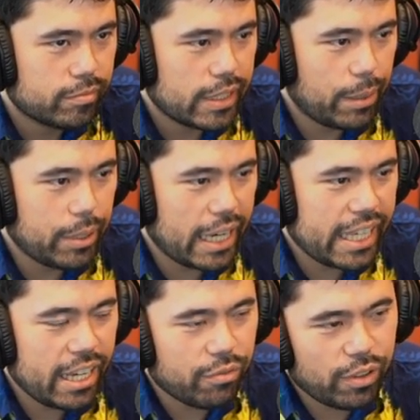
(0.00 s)
I mean, I
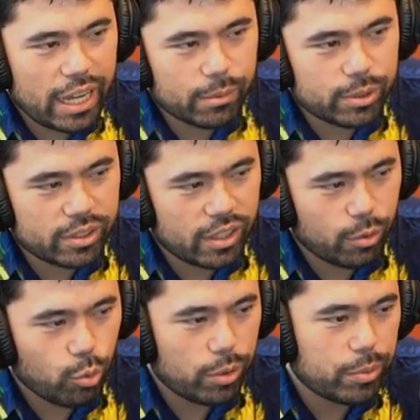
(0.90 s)
can't flag because he's
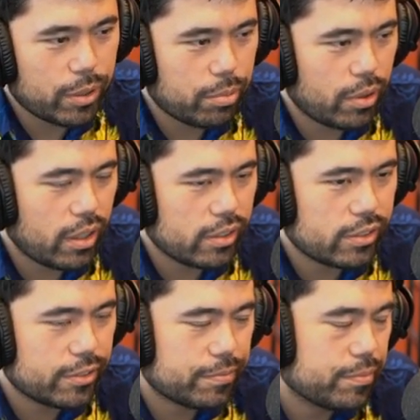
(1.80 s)
got 1 minute
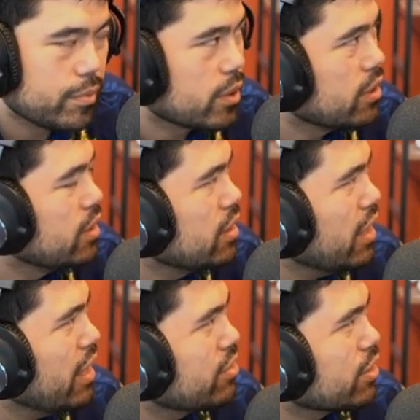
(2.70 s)
plus.
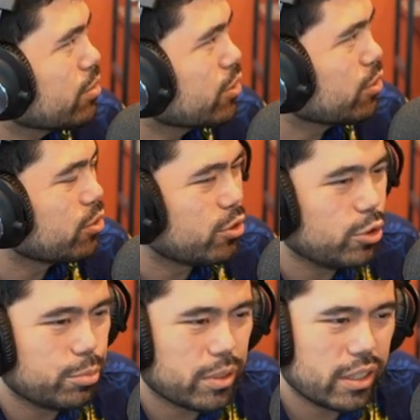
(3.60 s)
Knight f6 was so
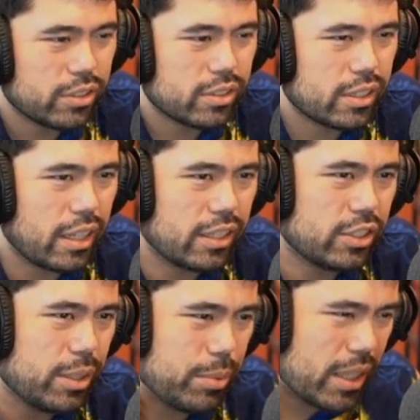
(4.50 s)
stupid. I
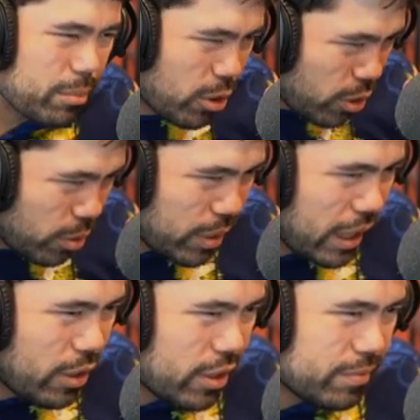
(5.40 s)
just keep the game going
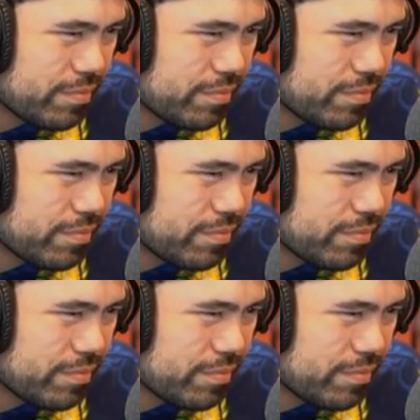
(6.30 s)
without it.